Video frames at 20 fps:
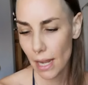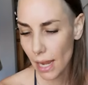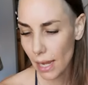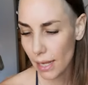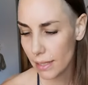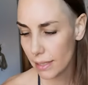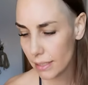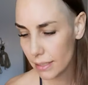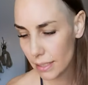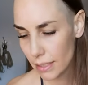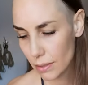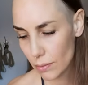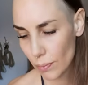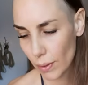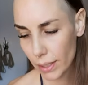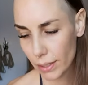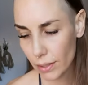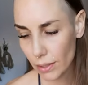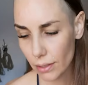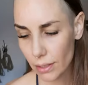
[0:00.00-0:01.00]
And this is
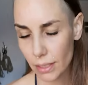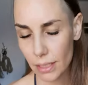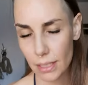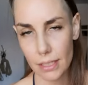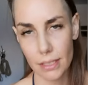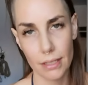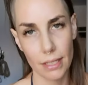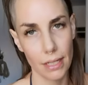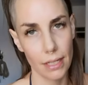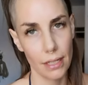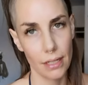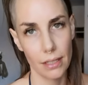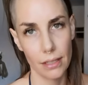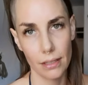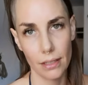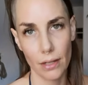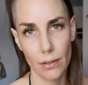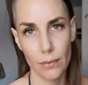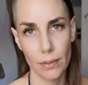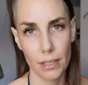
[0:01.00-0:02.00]
where you're going to say
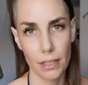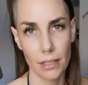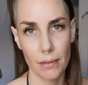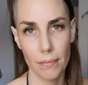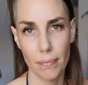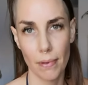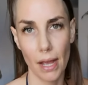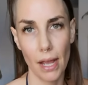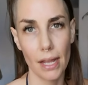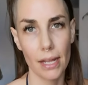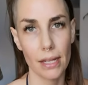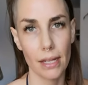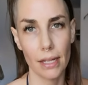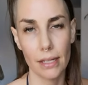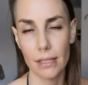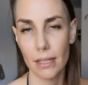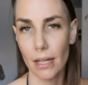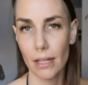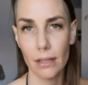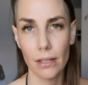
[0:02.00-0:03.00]
hello and goodbye
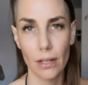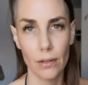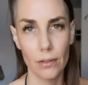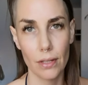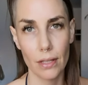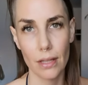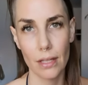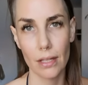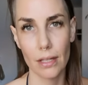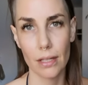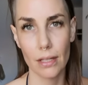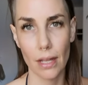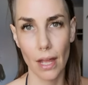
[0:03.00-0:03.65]
hello to the